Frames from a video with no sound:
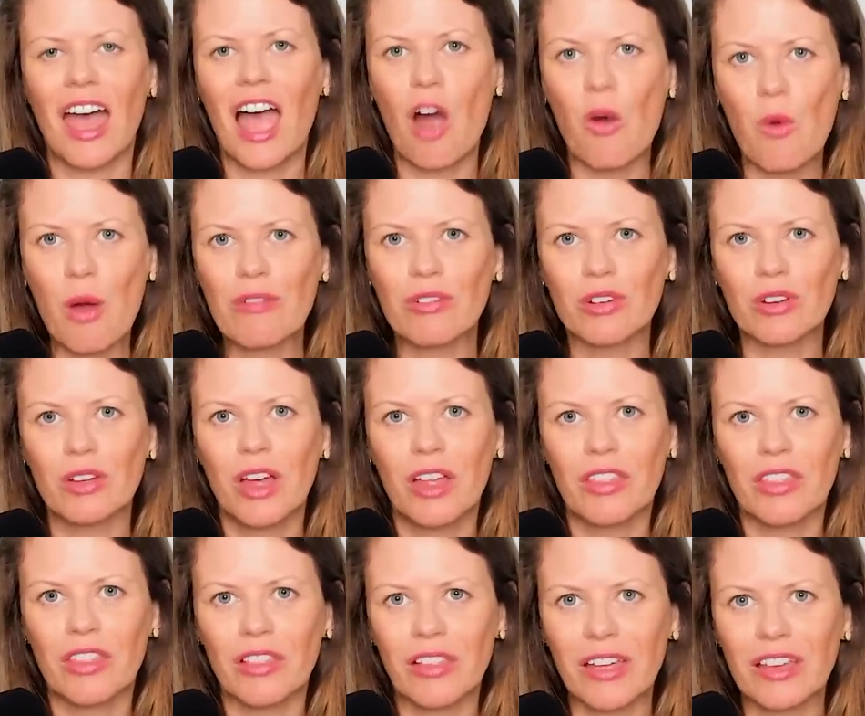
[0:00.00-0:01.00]
However,
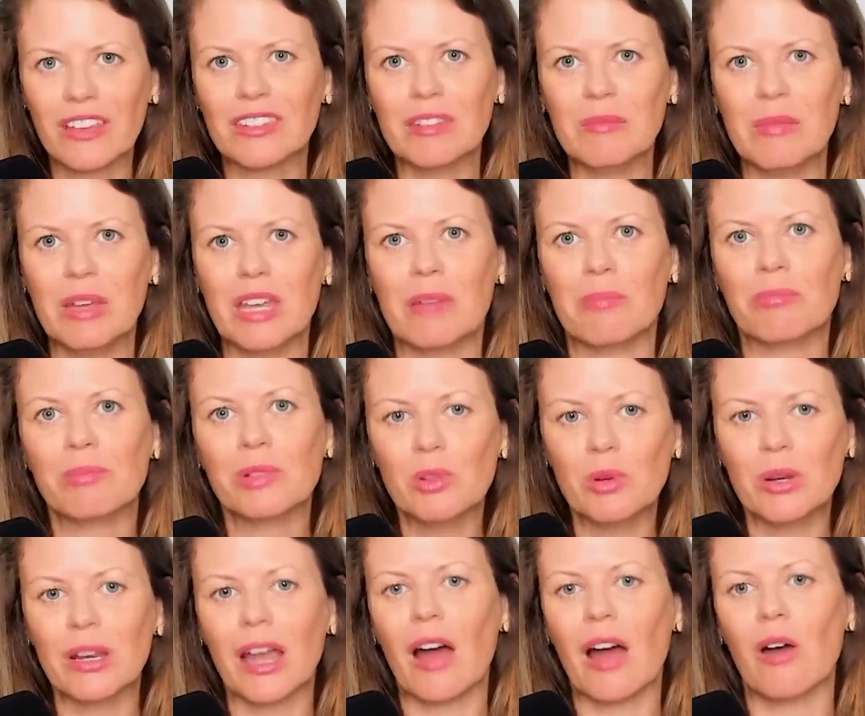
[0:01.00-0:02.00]
the legacy media
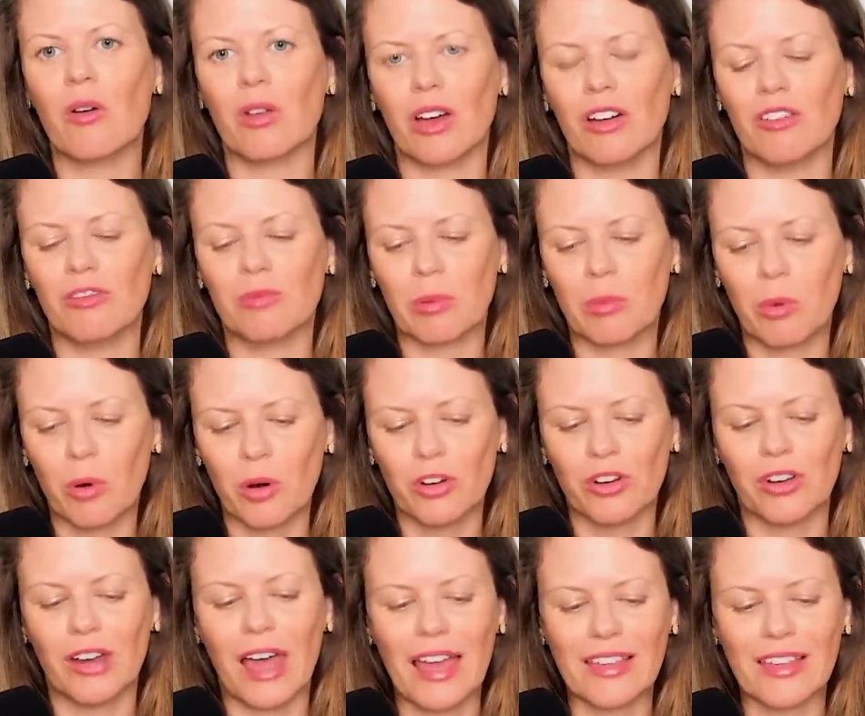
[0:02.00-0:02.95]
blew it out of proportion,